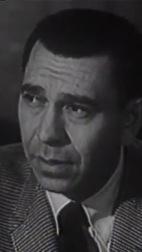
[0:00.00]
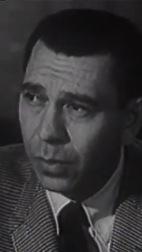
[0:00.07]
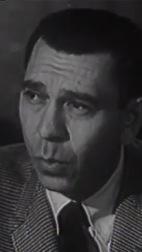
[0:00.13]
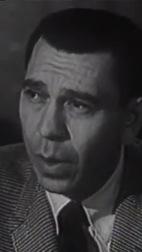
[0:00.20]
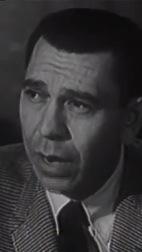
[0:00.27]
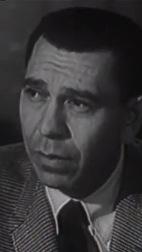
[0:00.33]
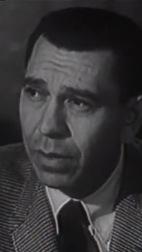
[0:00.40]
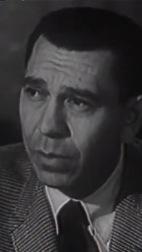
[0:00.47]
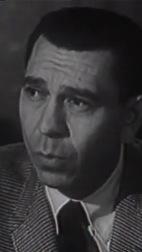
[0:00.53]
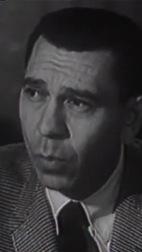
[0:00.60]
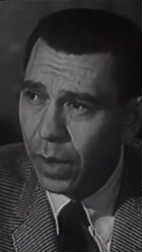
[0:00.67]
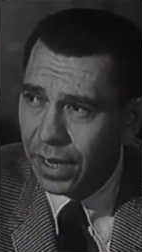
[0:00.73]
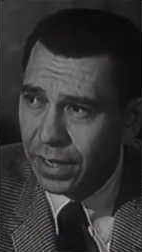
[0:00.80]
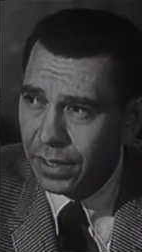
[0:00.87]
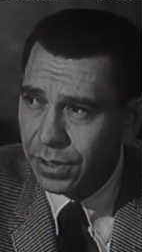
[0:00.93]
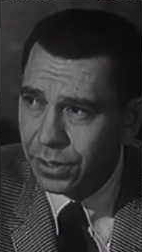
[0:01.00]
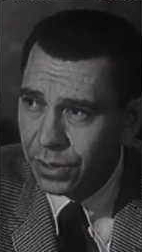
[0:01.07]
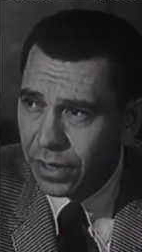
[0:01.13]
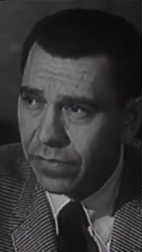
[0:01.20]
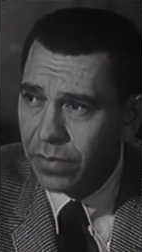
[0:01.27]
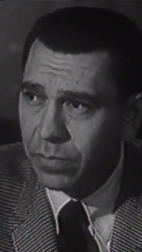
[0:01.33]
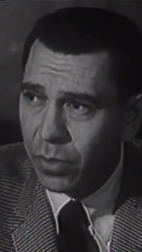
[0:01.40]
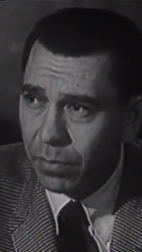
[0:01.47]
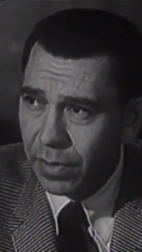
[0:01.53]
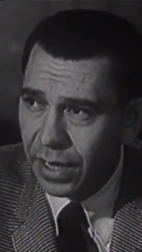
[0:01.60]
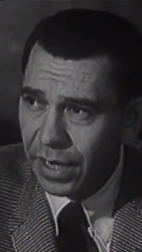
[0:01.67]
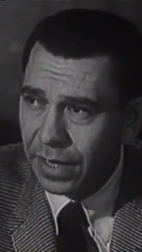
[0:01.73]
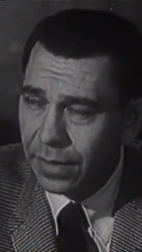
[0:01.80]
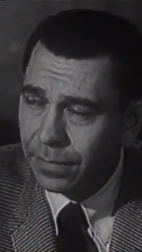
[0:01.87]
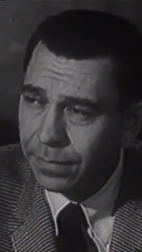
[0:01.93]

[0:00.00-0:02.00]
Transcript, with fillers: Where and when did you give him your money?